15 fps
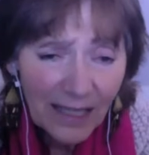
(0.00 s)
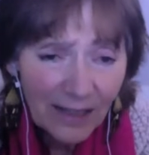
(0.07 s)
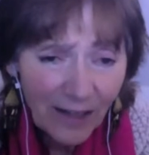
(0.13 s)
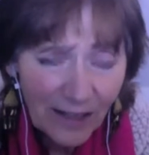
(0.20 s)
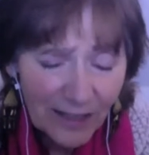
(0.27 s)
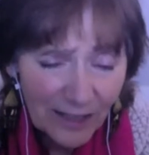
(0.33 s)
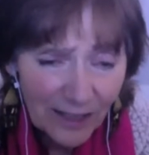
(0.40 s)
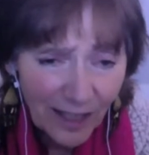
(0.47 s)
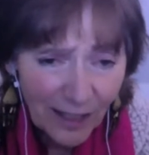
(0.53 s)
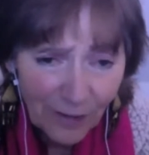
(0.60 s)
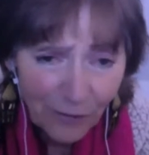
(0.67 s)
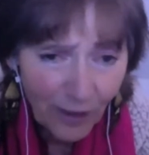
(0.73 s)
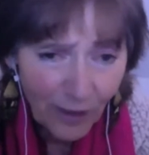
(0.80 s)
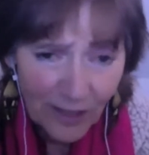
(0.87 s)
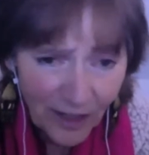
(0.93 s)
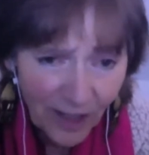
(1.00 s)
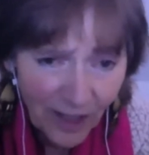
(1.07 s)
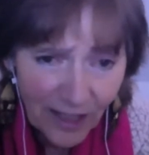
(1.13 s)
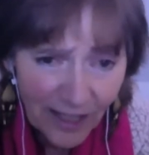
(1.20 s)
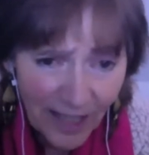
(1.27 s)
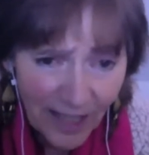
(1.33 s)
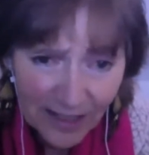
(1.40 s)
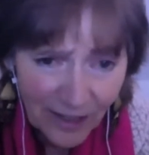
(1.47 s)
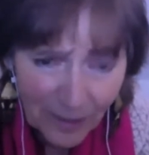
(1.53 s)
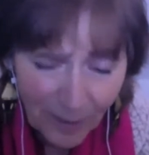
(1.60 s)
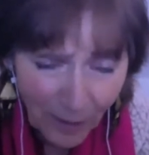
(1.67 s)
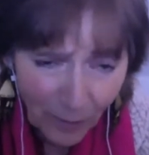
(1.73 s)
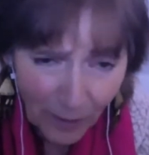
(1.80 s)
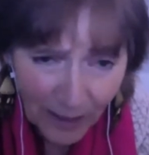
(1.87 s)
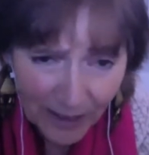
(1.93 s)
1994, I started getting just
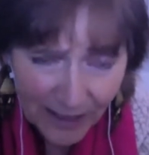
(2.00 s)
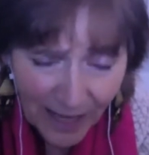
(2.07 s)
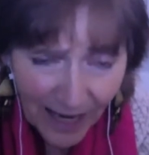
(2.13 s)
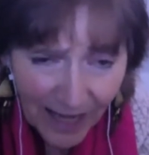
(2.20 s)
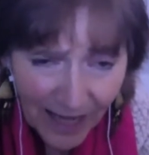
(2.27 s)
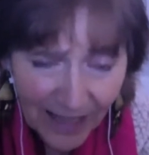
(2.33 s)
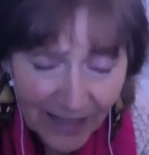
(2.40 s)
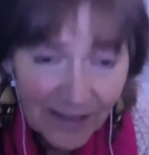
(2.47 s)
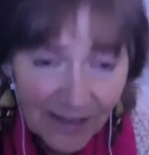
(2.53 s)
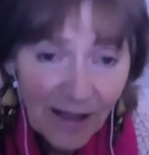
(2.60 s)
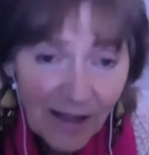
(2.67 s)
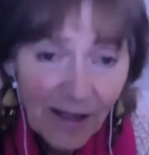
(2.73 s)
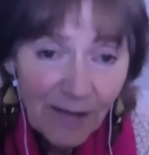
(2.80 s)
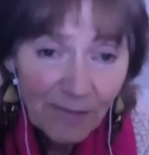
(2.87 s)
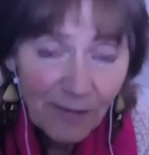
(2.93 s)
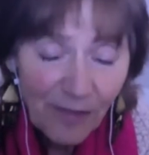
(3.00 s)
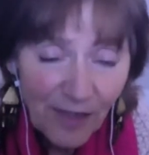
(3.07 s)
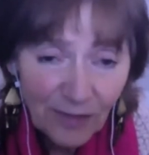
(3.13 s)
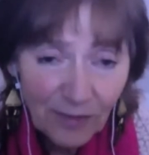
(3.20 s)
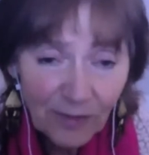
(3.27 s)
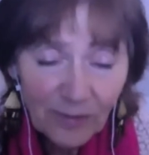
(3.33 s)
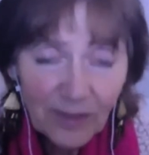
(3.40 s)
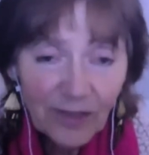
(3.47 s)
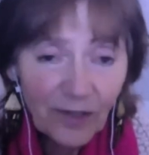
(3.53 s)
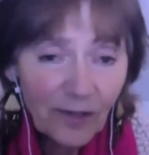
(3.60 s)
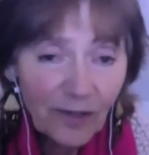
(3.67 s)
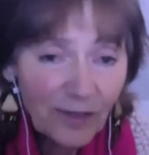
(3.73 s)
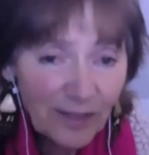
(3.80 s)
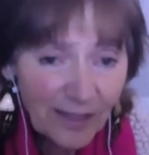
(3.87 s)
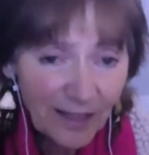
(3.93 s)
about one a day. But this one was
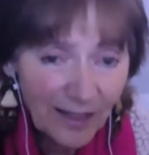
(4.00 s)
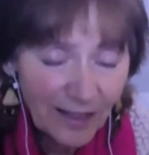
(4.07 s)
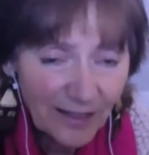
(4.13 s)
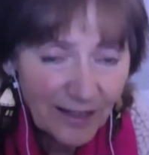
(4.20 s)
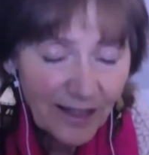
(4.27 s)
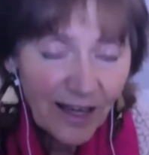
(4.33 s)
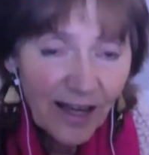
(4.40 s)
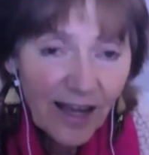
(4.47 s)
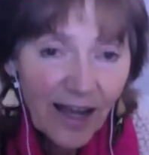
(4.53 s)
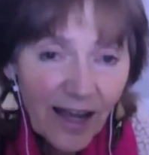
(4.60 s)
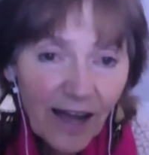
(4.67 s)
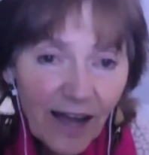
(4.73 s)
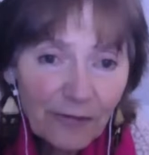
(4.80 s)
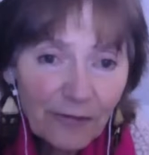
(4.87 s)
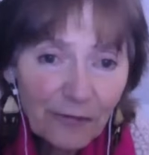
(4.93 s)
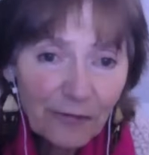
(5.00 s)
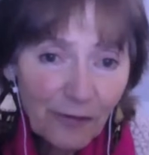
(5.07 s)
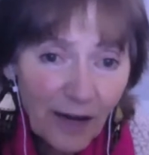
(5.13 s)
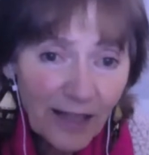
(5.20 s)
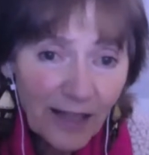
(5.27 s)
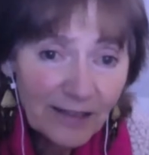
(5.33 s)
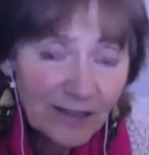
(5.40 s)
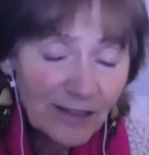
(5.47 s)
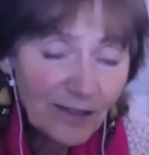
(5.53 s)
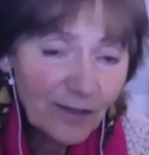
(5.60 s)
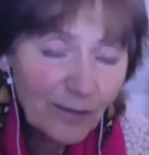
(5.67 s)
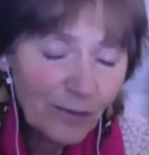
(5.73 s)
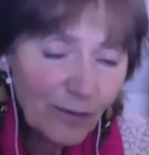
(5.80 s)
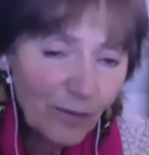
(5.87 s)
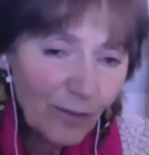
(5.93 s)
earlier. A friend
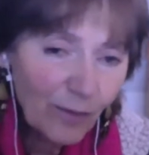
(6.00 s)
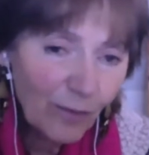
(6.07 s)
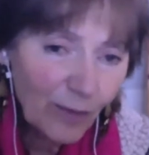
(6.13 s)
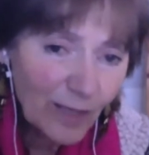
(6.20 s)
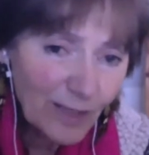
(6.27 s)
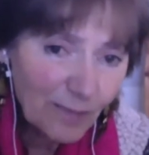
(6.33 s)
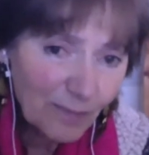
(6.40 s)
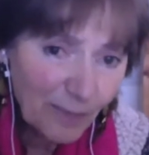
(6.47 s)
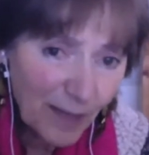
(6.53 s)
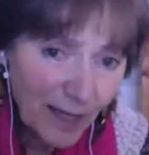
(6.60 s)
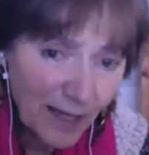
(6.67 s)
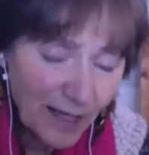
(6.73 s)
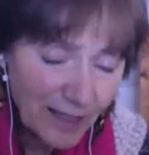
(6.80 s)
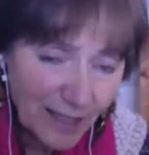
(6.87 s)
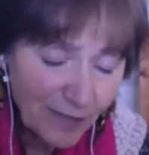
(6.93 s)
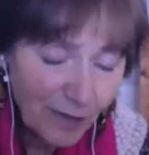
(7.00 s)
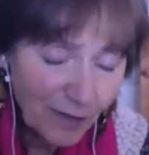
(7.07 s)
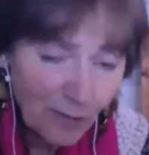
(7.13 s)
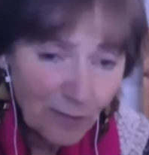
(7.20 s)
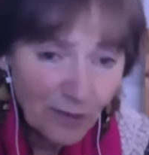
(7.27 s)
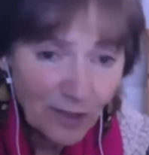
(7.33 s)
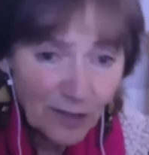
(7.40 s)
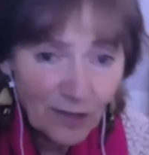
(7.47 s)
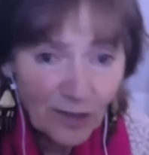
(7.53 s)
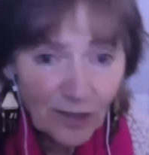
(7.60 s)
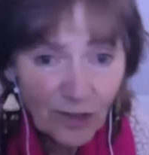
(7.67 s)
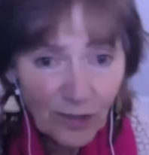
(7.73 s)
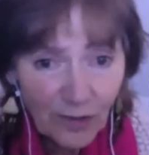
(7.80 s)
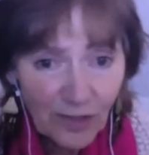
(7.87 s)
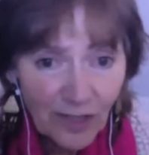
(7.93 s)
was being a TV producer
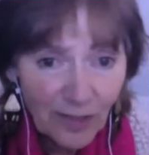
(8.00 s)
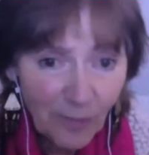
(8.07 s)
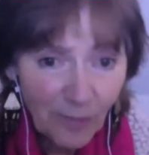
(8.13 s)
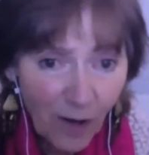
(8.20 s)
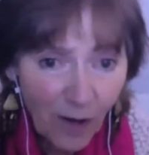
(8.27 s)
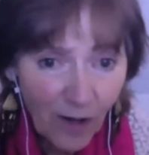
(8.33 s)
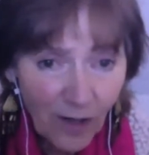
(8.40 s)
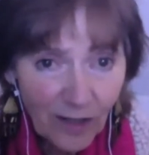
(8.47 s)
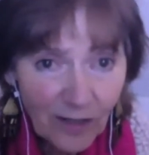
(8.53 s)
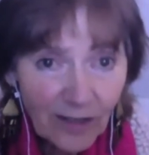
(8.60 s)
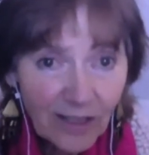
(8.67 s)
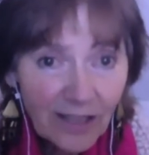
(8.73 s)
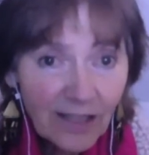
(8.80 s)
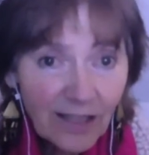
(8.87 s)
to a small